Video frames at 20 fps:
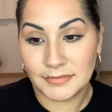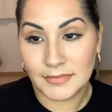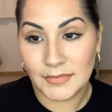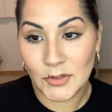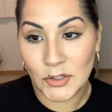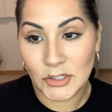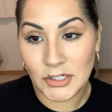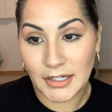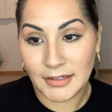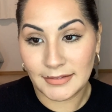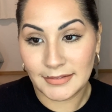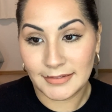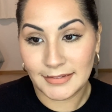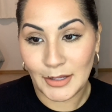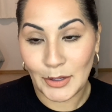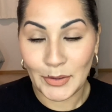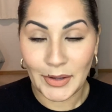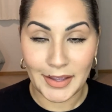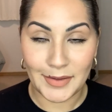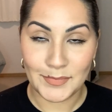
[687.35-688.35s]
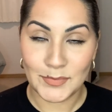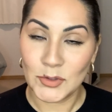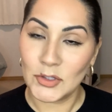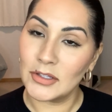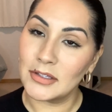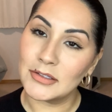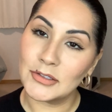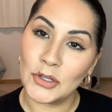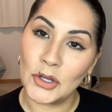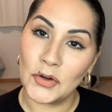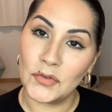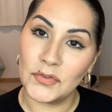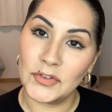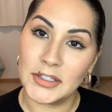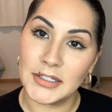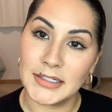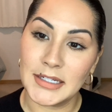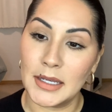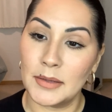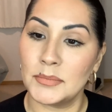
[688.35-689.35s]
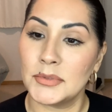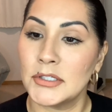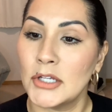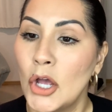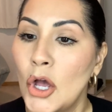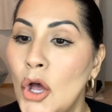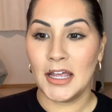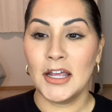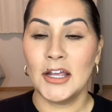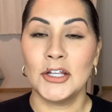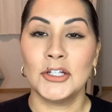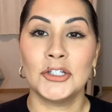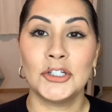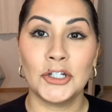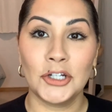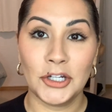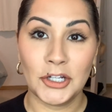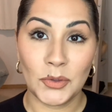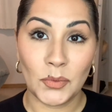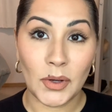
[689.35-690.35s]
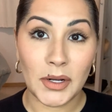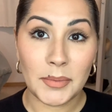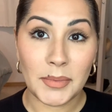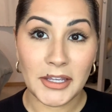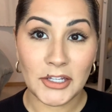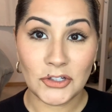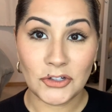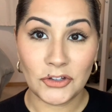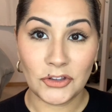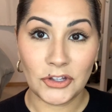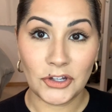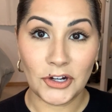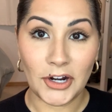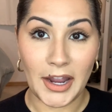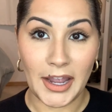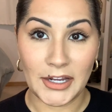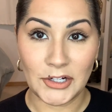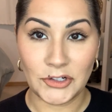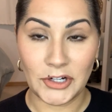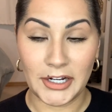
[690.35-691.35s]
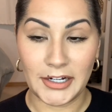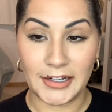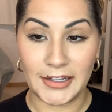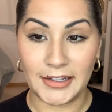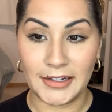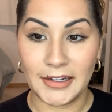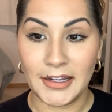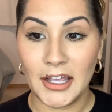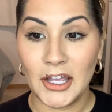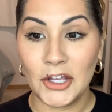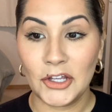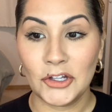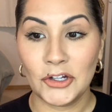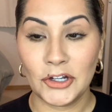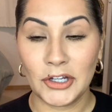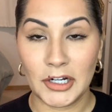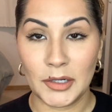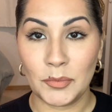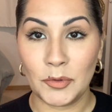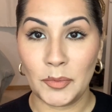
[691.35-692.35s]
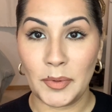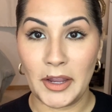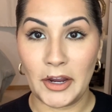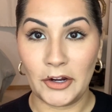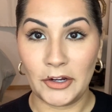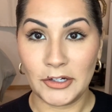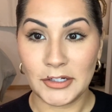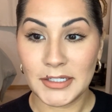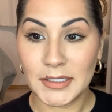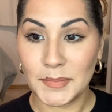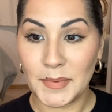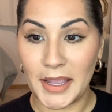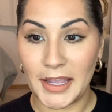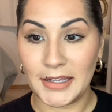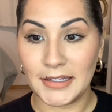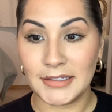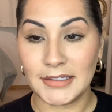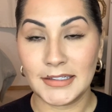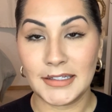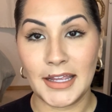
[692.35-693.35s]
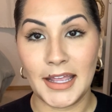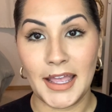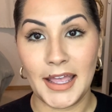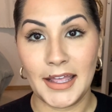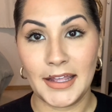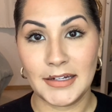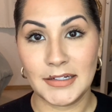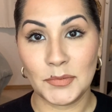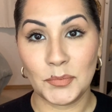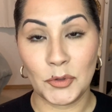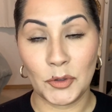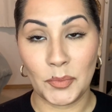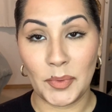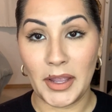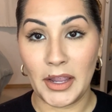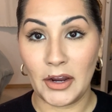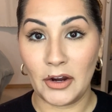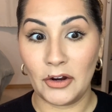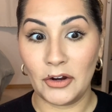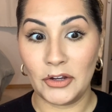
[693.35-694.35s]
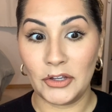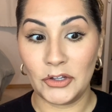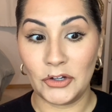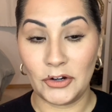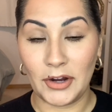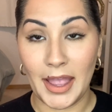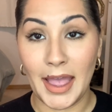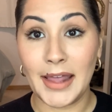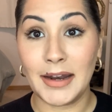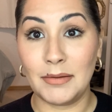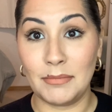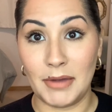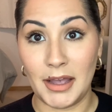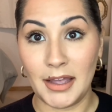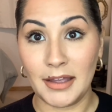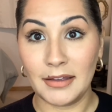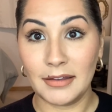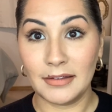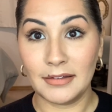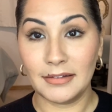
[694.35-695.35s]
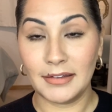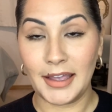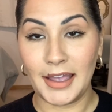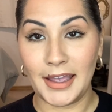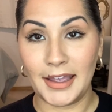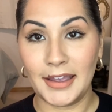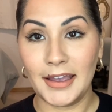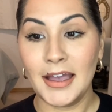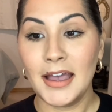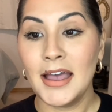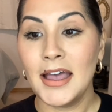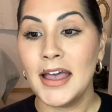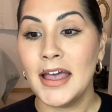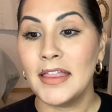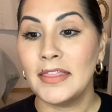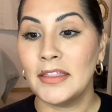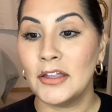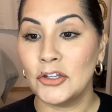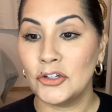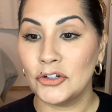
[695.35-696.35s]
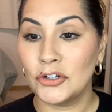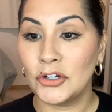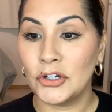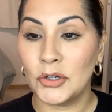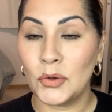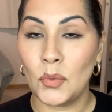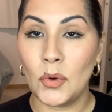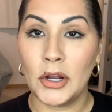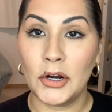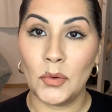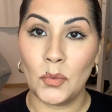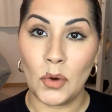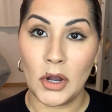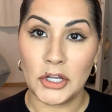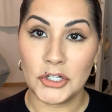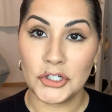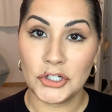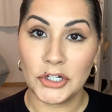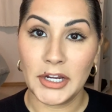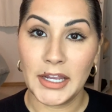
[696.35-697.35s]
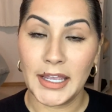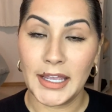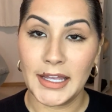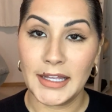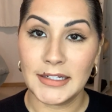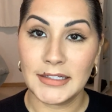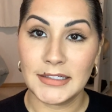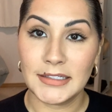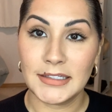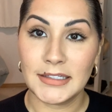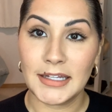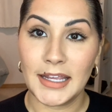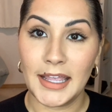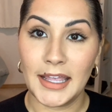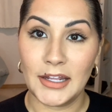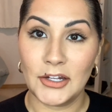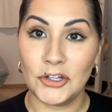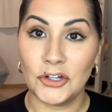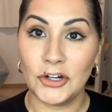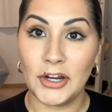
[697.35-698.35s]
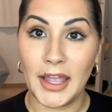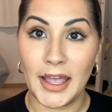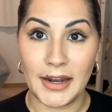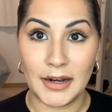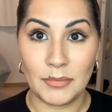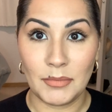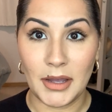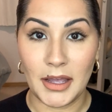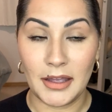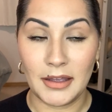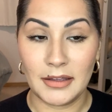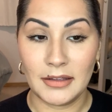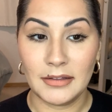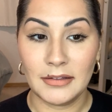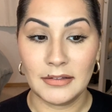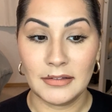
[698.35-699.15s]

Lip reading: You're done. Okay. So let's go over the tips. So you're going to want to make sure that you're hydrated. You're going to prepare your space and prepare your enema. Okay. Then you're going to want to wash your hands and your enema,